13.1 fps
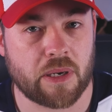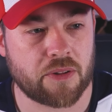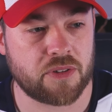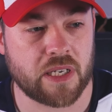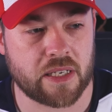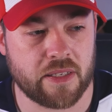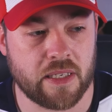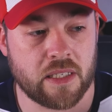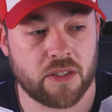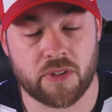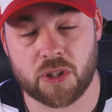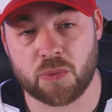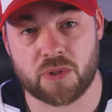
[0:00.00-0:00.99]
rather take the
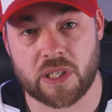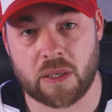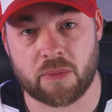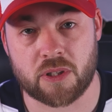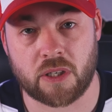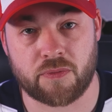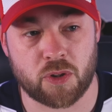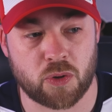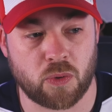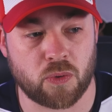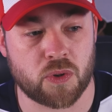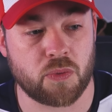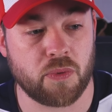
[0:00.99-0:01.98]
individual sabers off the
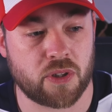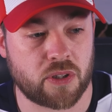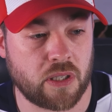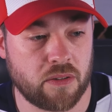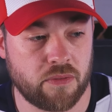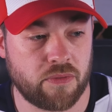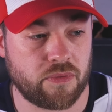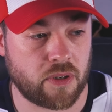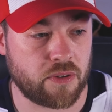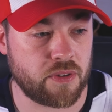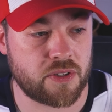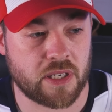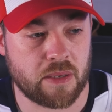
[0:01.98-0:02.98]
shoulders, which kind of
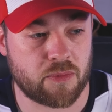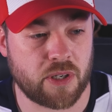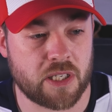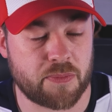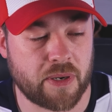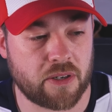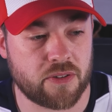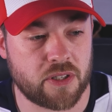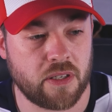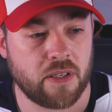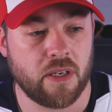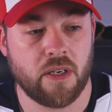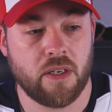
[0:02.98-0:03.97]
are the same
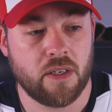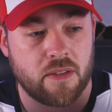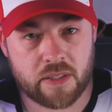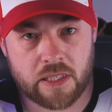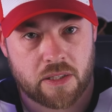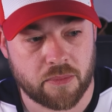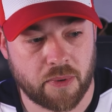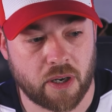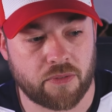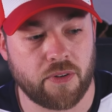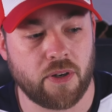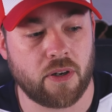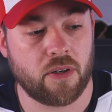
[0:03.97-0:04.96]
transparency. Eat them
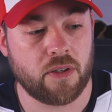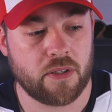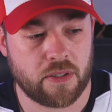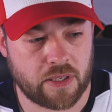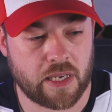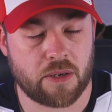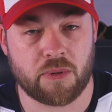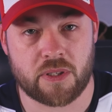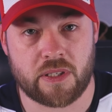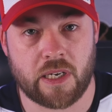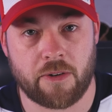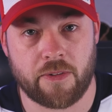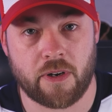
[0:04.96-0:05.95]
off there. Take what's
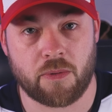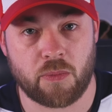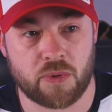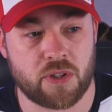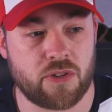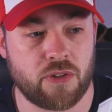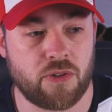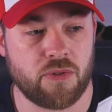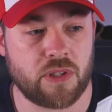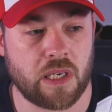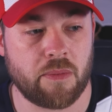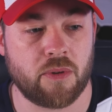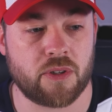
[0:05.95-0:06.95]
down there, which is the two
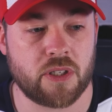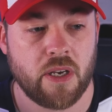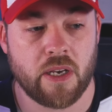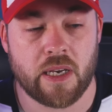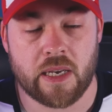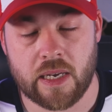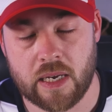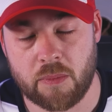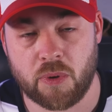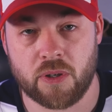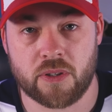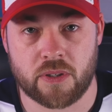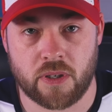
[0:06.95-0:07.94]
sabers, and
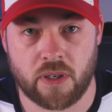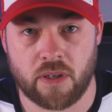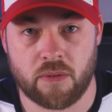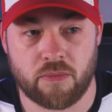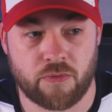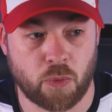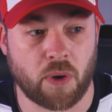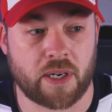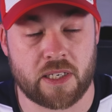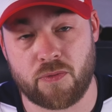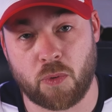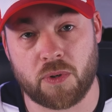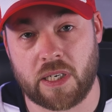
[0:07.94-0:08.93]
put uh, four, I
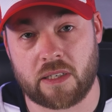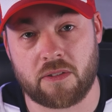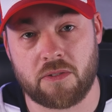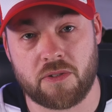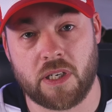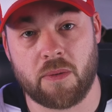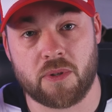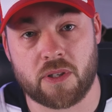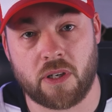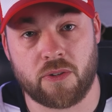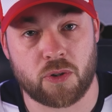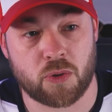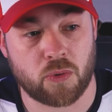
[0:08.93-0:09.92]
guess, four technical sabers
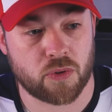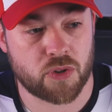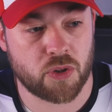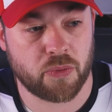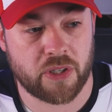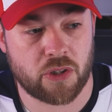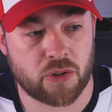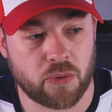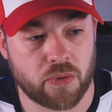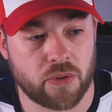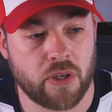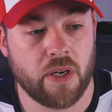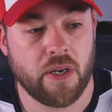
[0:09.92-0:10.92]
on the shoulders, two on each
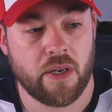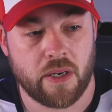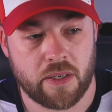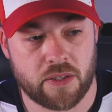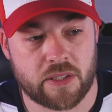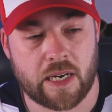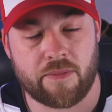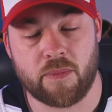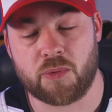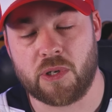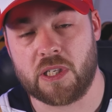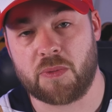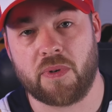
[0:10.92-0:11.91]
shoulder, and just have them
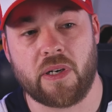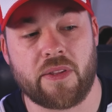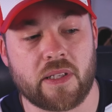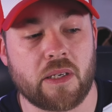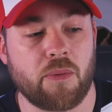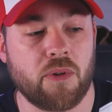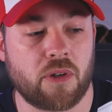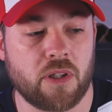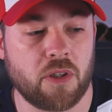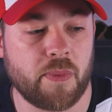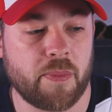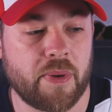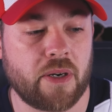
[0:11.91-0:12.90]
transparent. I think that would look a
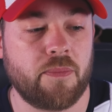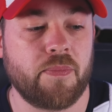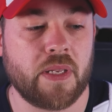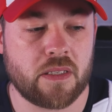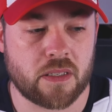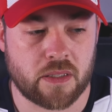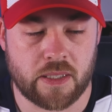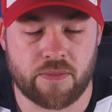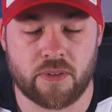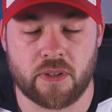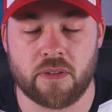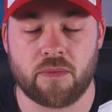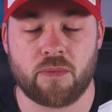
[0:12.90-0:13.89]
little bit better, and just leave
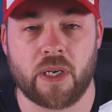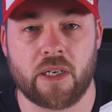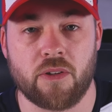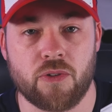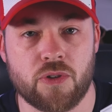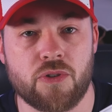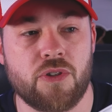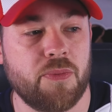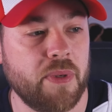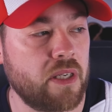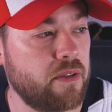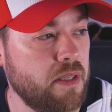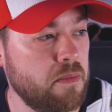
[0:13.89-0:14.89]
the regular jersey to
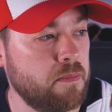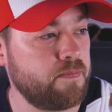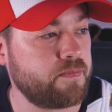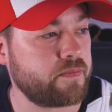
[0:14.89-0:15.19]
be clean.